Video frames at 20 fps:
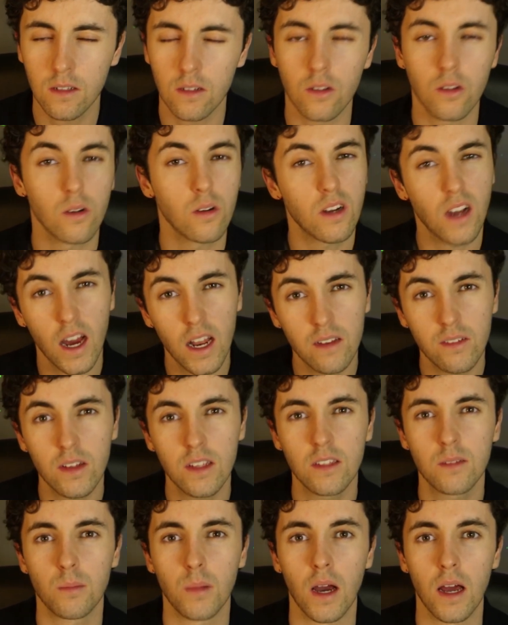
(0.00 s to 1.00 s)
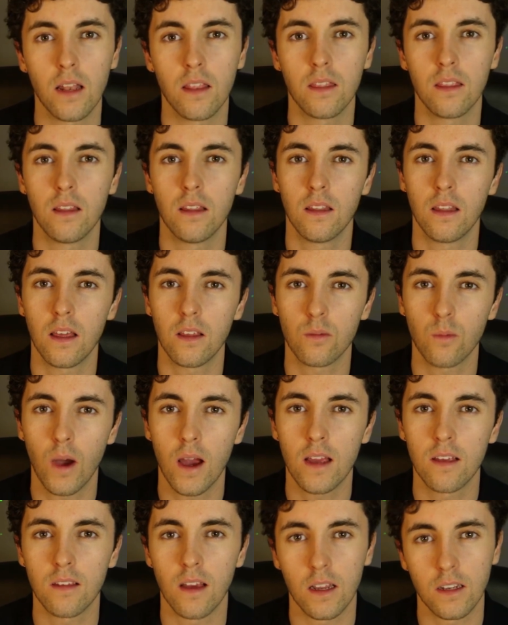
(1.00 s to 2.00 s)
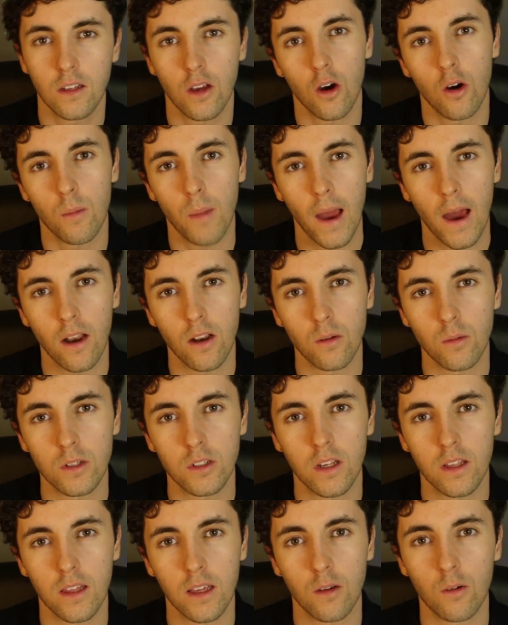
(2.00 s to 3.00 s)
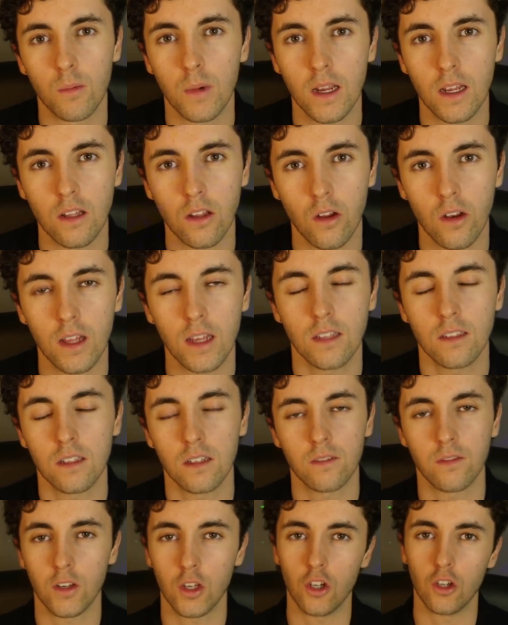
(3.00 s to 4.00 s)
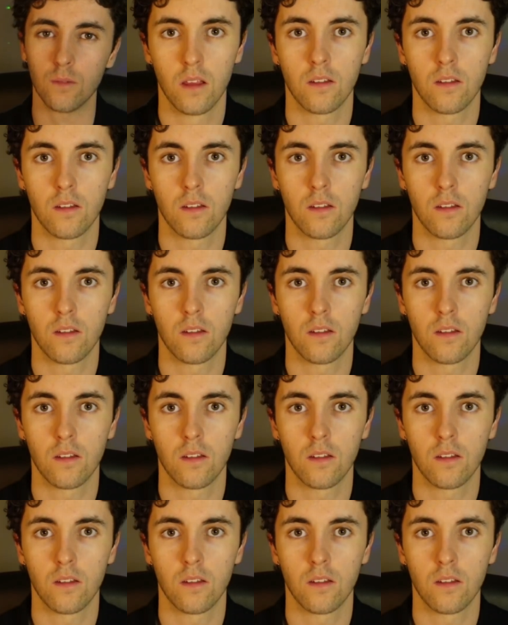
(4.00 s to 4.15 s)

although it kind of is, but there's ways I'd go about it, which I think will make it a lot easier for you.